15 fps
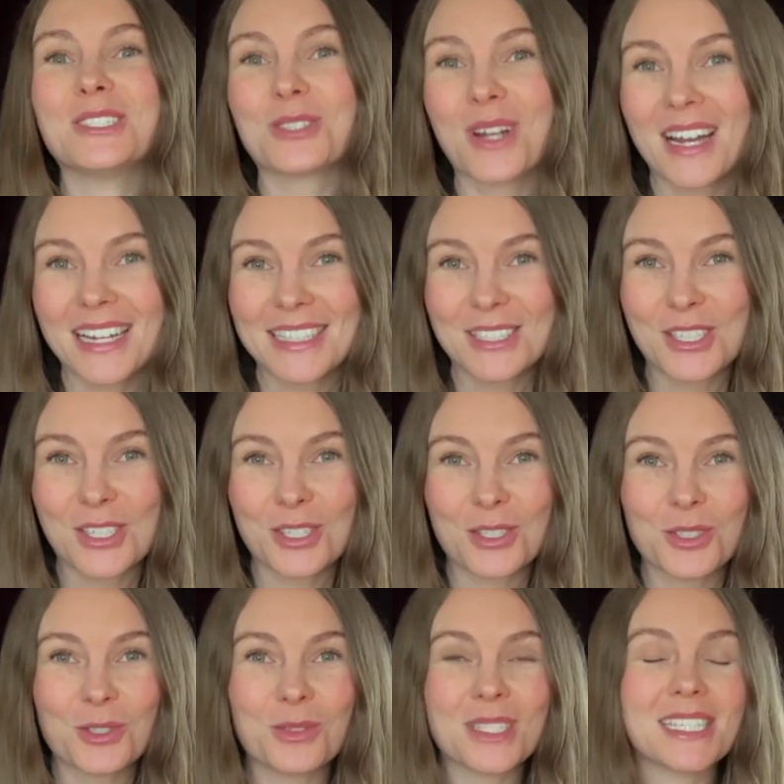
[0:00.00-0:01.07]
trying
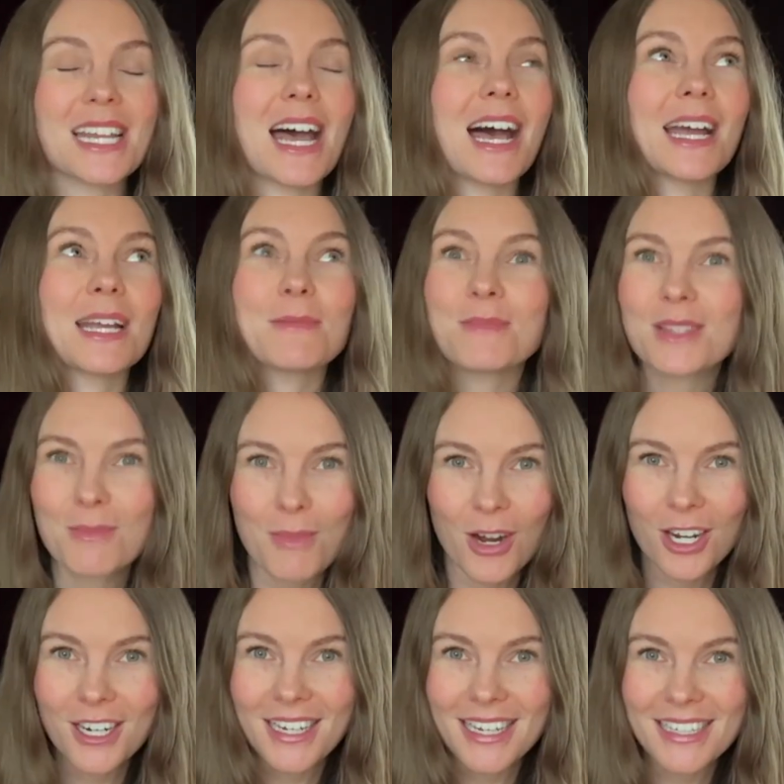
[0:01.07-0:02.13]
to time the
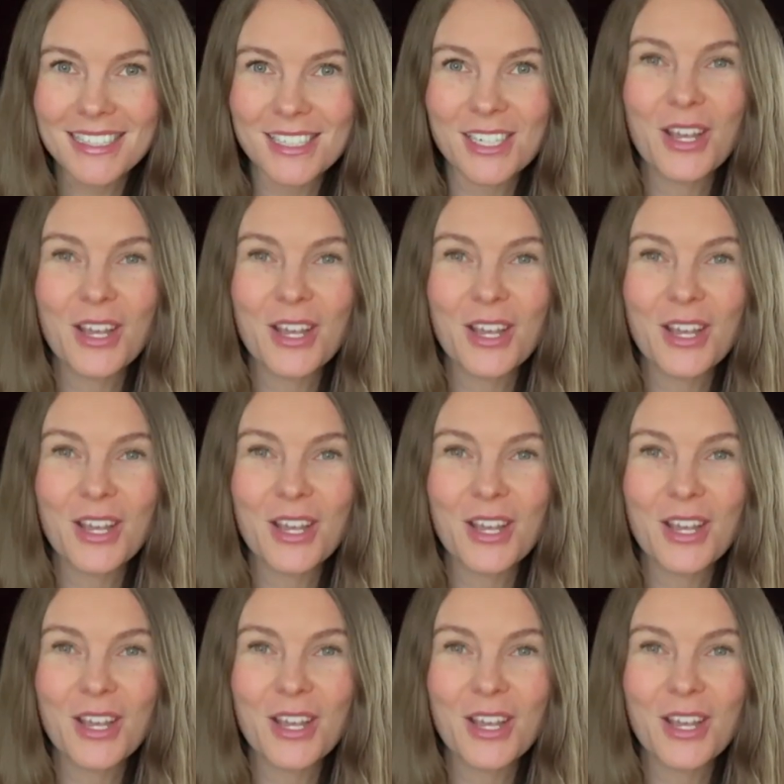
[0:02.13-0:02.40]
market